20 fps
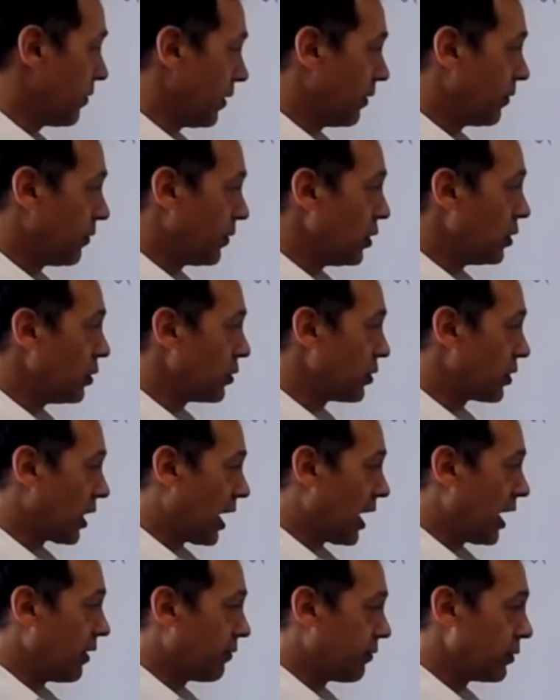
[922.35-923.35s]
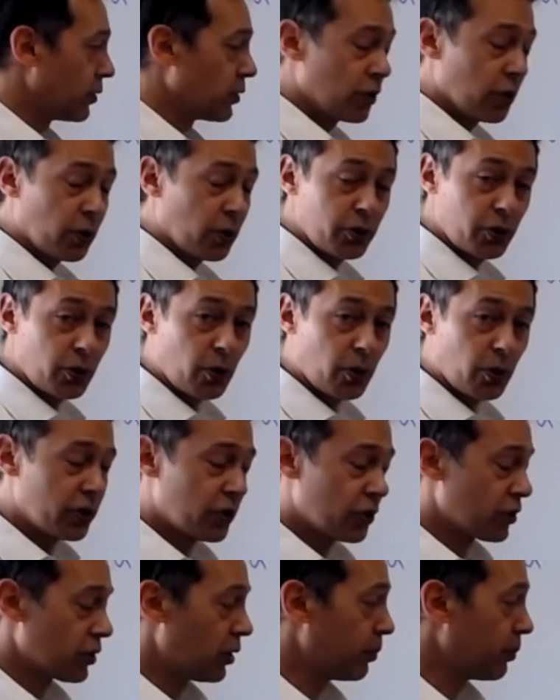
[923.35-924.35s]
if you use the high fructose corn
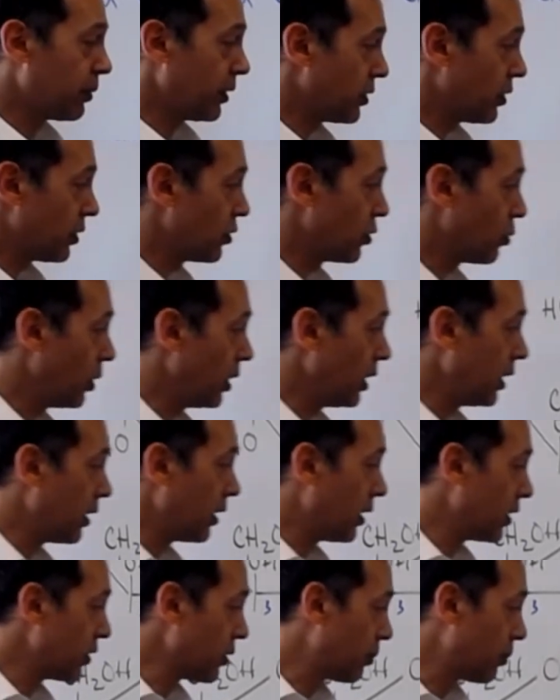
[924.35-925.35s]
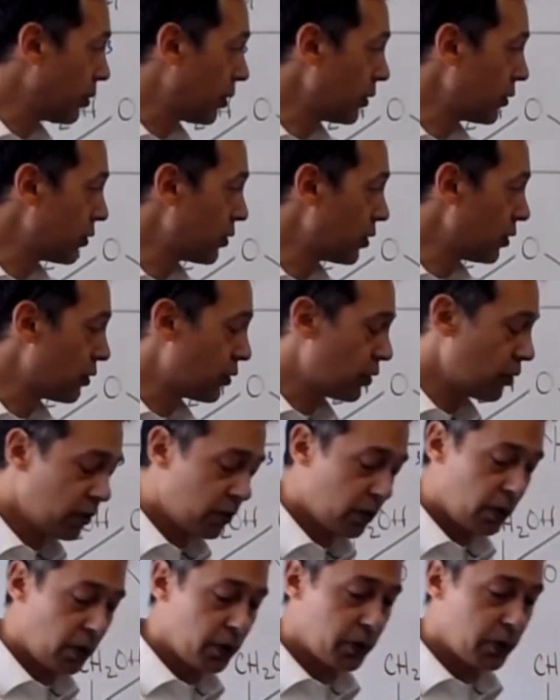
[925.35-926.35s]
syrup as a sweetener as opposed to
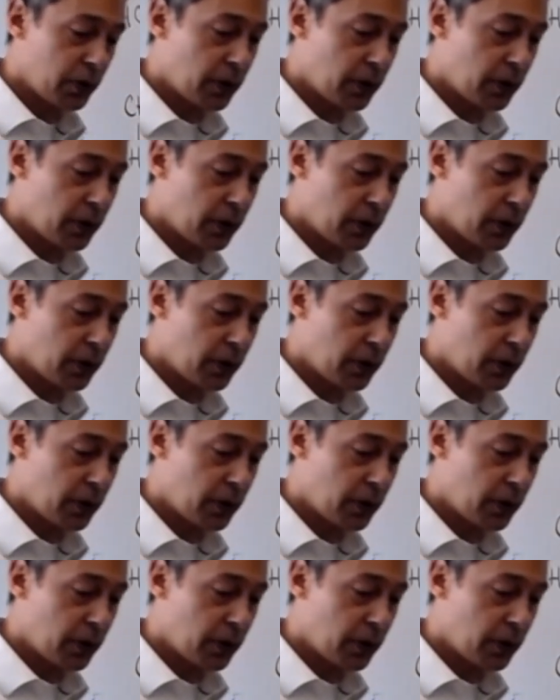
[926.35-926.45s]
sucrose.